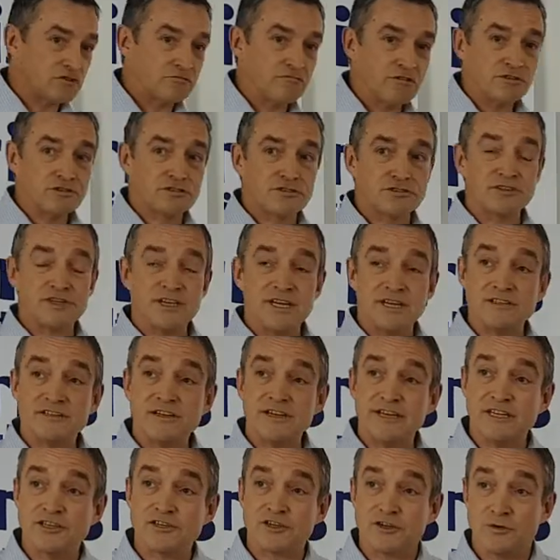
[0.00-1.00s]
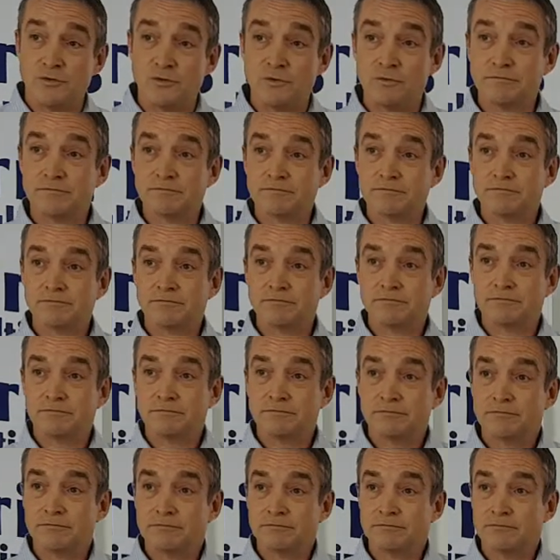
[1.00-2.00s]
Trust is an issue.
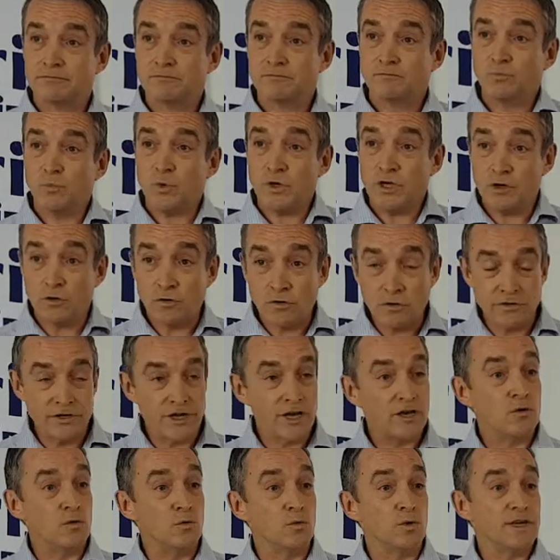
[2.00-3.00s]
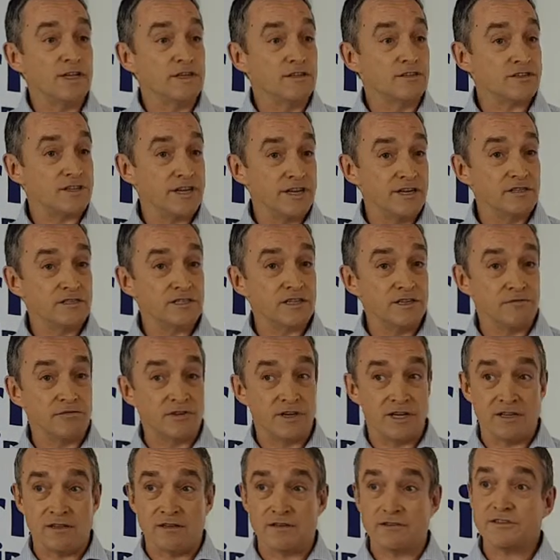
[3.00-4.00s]
We all know
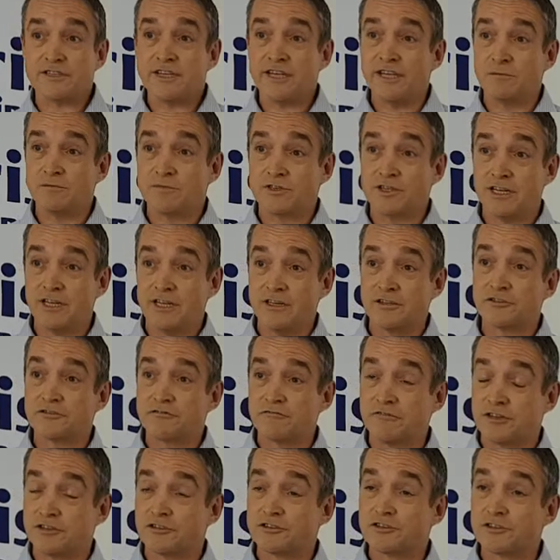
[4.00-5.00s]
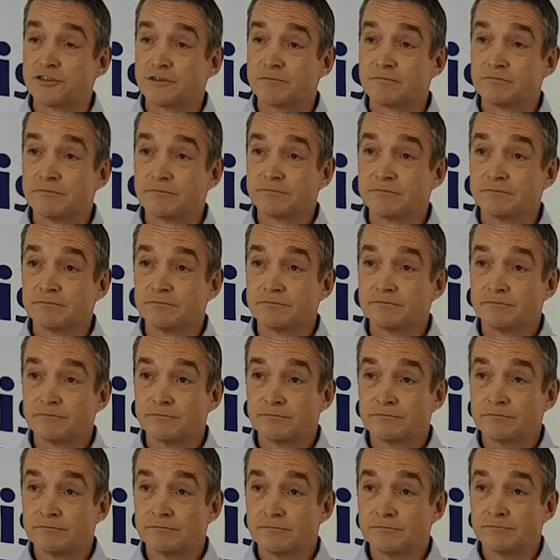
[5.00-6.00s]
instinctively that teams need trust.
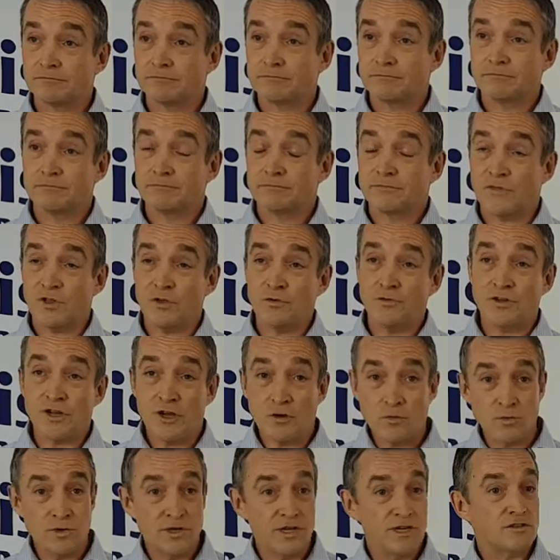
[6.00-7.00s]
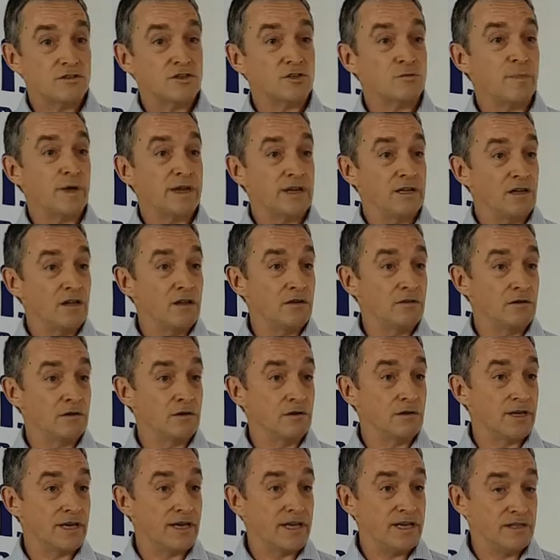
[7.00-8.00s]
You don't need to spend
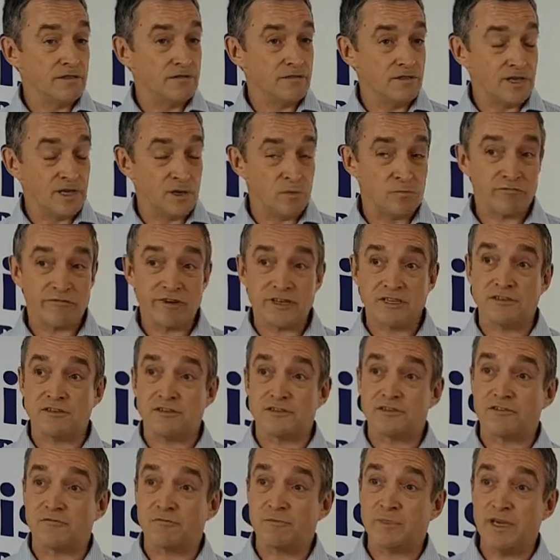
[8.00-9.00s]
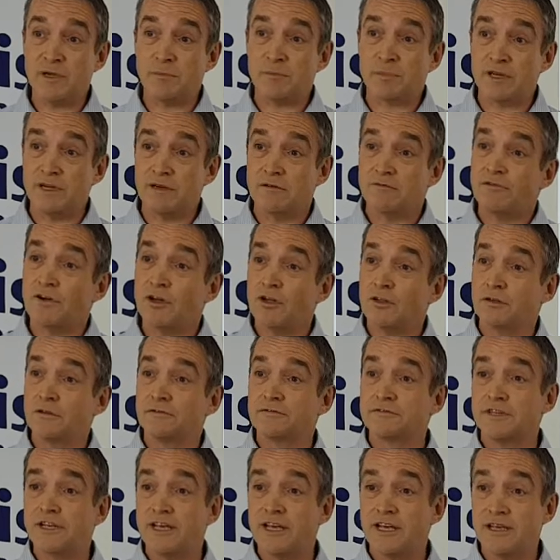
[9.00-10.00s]
long in the presence of people
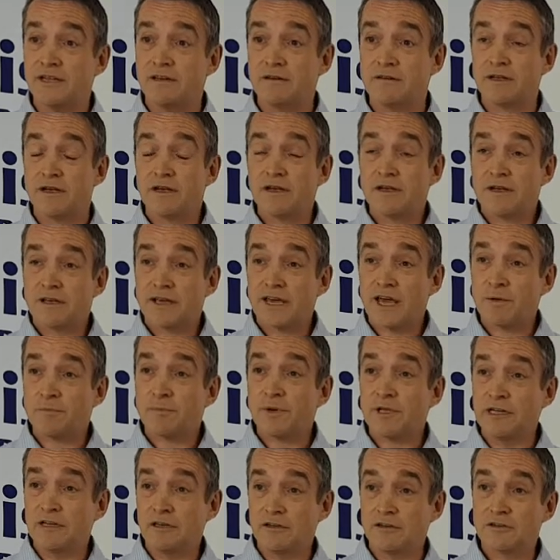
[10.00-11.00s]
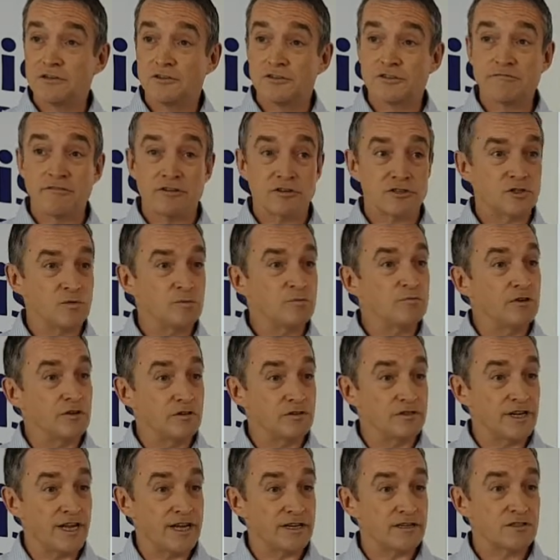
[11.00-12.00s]
involved in capital and construction
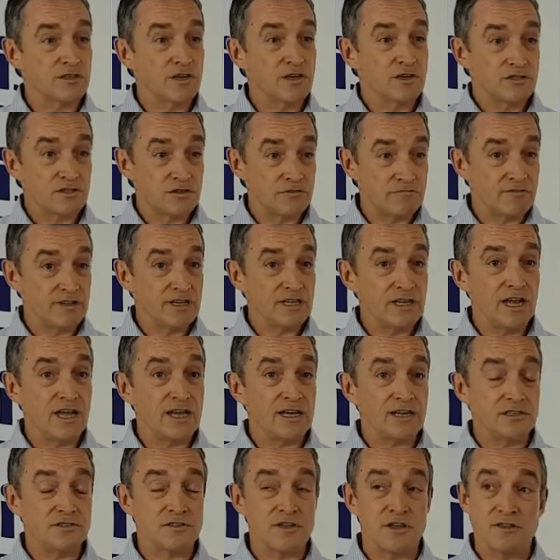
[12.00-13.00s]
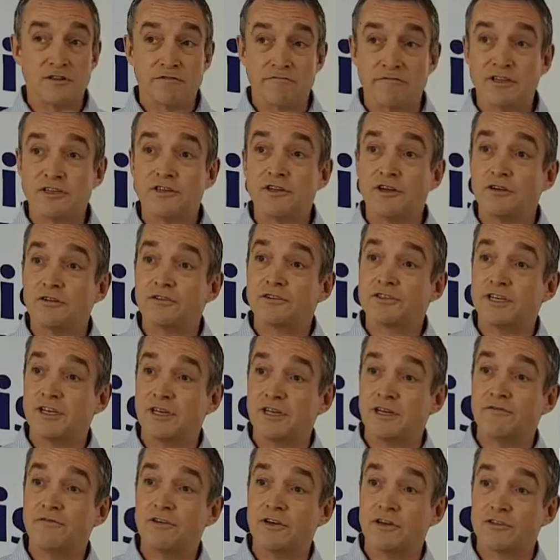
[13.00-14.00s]
projects to realise that there is not a
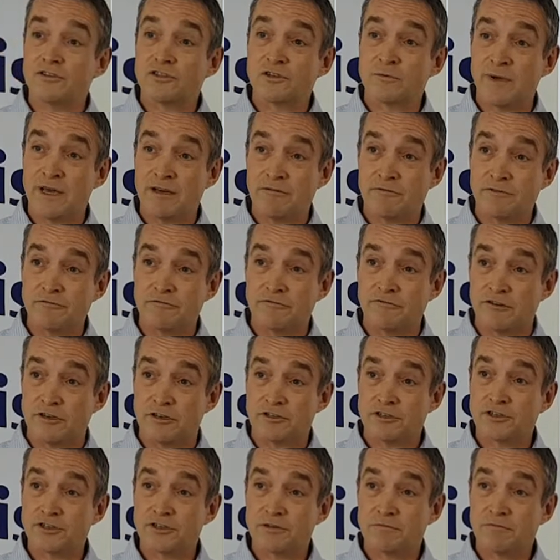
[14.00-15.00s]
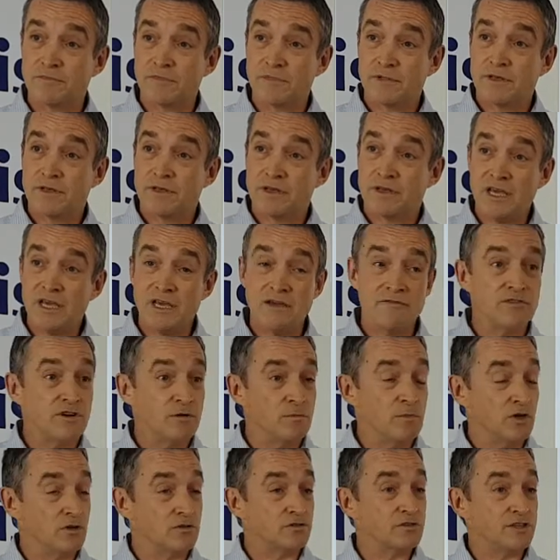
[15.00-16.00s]
significant amount of trust,
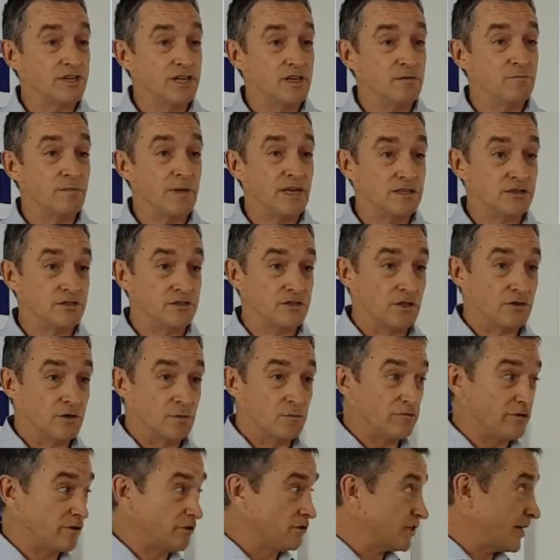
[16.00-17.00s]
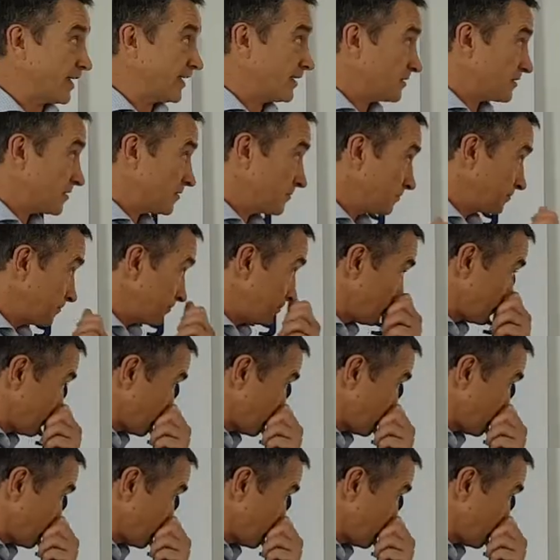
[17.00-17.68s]
even amongst team measures on a project.